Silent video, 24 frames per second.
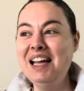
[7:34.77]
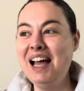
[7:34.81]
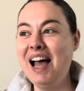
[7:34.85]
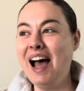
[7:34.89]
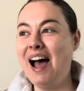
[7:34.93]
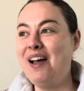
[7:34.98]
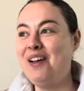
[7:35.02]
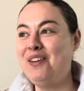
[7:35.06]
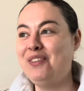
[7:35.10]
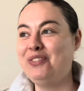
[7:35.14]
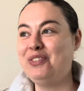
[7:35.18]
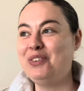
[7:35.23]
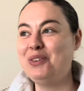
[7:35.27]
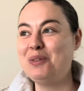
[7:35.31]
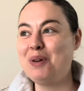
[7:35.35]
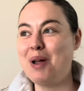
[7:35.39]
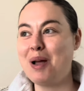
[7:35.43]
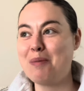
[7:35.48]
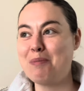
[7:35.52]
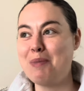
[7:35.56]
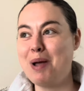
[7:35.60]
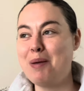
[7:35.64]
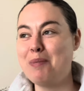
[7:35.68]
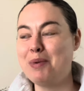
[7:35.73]
I feel
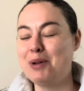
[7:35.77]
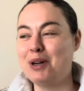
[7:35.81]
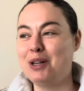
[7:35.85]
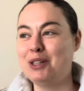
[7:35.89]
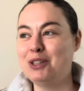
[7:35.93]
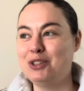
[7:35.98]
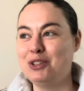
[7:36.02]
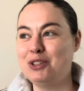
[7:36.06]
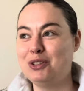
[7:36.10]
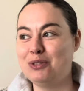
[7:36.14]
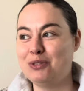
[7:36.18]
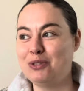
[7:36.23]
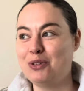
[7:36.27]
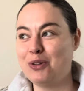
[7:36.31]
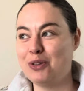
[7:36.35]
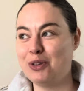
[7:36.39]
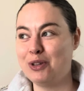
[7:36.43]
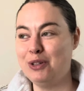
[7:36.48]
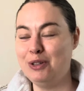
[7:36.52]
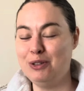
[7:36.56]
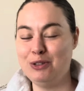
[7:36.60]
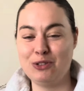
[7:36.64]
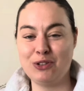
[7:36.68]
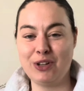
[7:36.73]
like maybe I should have got the
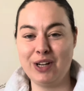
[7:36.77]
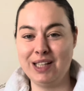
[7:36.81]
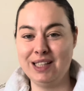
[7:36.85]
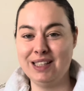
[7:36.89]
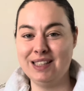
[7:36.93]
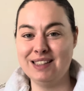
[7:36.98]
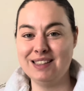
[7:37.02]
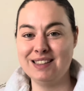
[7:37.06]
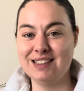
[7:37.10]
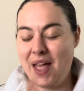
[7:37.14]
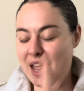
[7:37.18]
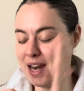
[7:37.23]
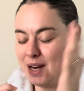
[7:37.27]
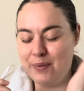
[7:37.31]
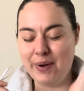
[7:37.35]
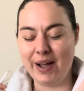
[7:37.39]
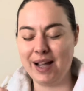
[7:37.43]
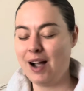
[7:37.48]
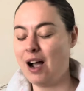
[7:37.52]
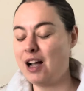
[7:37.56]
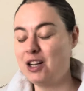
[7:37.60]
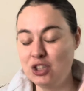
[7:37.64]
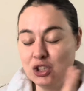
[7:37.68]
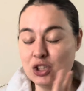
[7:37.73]
new trainers. Anyway,
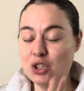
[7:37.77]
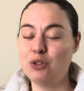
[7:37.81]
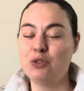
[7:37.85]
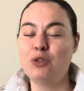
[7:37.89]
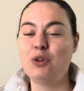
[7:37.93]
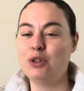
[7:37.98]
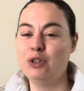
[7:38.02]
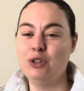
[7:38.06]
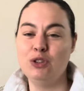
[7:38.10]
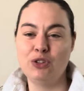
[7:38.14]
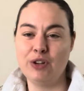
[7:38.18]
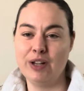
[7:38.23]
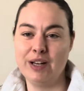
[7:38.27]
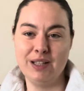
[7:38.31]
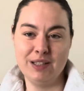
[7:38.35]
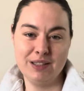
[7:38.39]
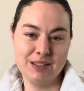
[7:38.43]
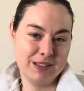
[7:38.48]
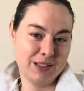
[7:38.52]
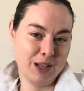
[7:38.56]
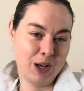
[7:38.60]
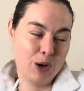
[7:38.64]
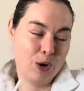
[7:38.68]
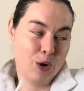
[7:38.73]
I should have got new
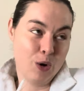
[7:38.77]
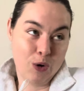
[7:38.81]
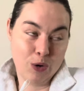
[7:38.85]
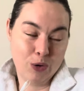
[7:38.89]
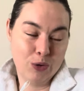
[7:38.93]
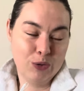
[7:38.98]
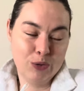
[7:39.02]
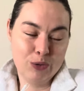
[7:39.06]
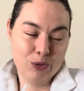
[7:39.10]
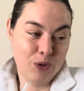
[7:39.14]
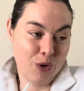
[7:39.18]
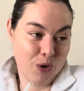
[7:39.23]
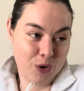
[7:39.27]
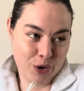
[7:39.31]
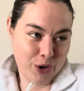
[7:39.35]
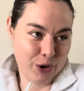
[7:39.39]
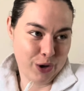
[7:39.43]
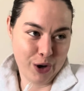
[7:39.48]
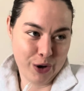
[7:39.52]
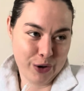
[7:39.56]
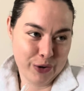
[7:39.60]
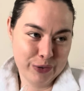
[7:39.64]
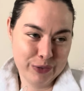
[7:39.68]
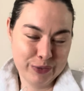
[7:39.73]
trainers long, long
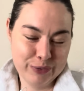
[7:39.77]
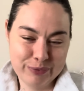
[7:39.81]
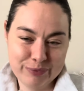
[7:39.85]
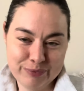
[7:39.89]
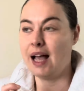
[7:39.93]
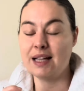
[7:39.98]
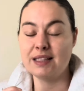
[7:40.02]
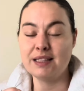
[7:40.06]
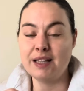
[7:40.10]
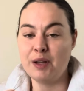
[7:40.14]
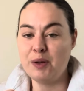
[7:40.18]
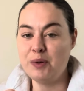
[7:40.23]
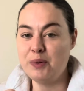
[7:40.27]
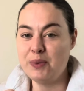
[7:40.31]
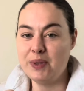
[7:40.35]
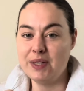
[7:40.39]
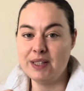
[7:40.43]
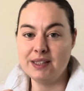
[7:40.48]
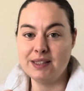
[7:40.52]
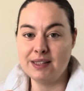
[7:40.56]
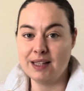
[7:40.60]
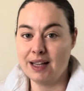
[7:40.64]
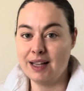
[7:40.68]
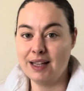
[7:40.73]
ago. As I
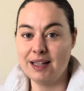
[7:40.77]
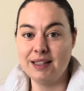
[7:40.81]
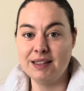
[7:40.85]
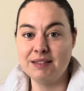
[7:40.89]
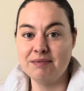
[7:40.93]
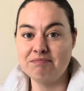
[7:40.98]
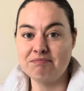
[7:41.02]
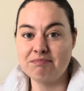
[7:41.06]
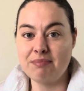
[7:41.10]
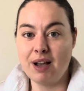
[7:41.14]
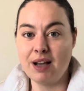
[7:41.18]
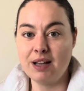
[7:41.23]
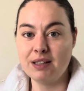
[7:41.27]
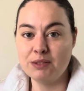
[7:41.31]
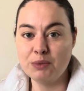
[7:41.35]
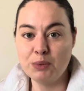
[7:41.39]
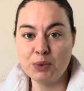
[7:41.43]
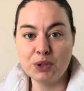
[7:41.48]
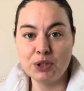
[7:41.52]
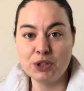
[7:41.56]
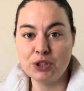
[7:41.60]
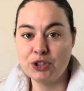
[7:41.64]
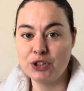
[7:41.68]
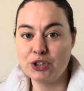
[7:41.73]
always say, I
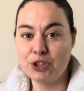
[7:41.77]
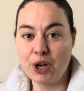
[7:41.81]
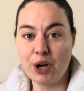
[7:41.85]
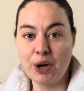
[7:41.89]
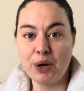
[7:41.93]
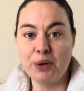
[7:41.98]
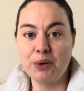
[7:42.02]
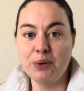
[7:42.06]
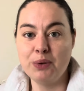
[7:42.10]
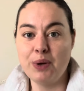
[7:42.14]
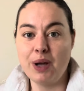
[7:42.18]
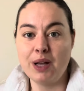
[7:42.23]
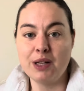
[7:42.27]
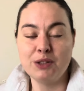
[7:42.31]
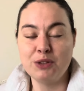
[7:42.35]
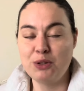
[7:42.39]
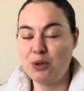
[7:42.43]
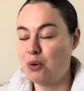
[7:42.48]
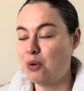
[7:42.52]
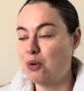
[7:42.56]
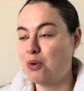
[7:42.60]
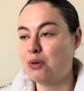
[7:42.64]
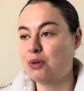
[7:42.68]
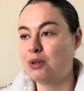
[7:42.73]
want to show and
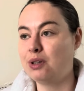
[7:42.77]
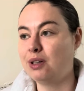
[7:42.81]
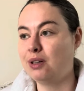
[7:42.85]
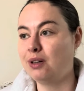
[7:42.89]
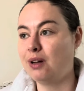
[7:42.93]
talk